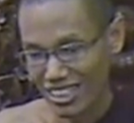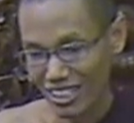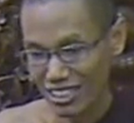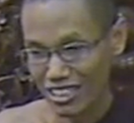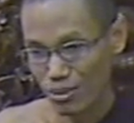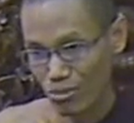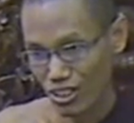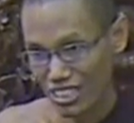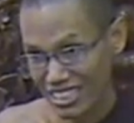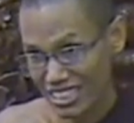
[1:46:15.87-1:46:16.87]
uh, this
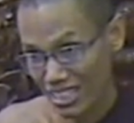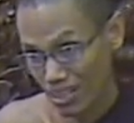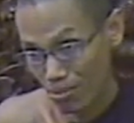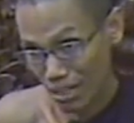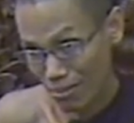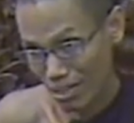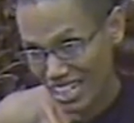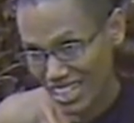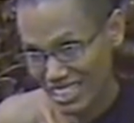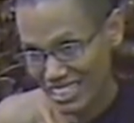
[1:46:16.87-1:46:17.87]
body is
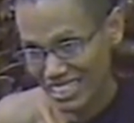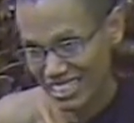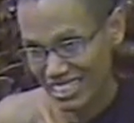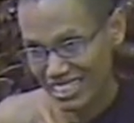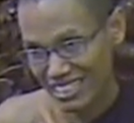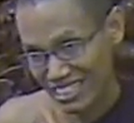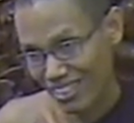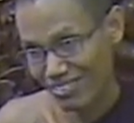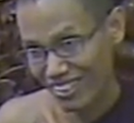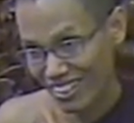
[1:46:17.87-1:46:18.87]
impermanence,
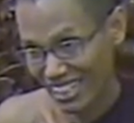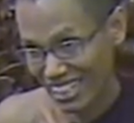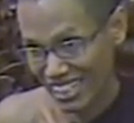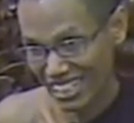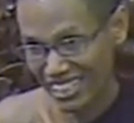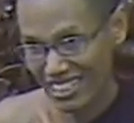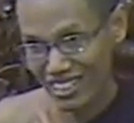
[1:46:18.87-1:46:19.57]
suffering,